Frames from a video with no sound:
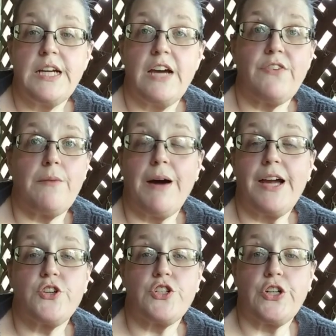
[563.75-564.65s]
if I buy
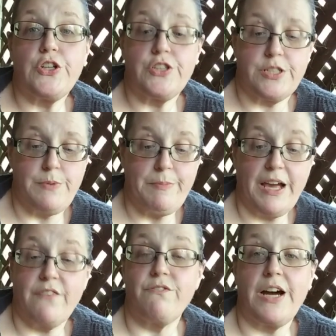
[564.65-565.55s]
a shirt, maybe I
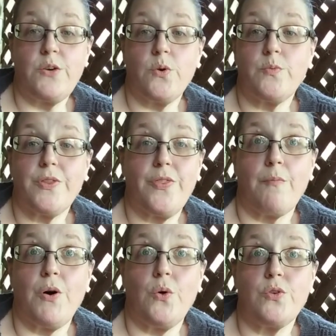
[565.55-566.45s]
can find one with
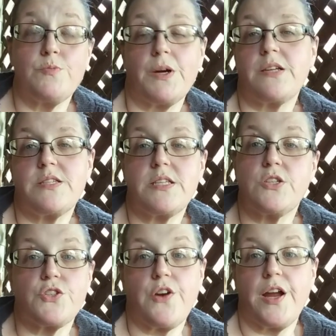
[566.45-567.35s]
thumb holes, because this
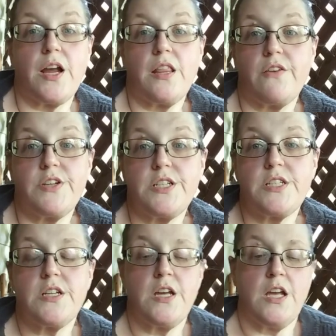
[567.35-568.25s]
is great. I love it.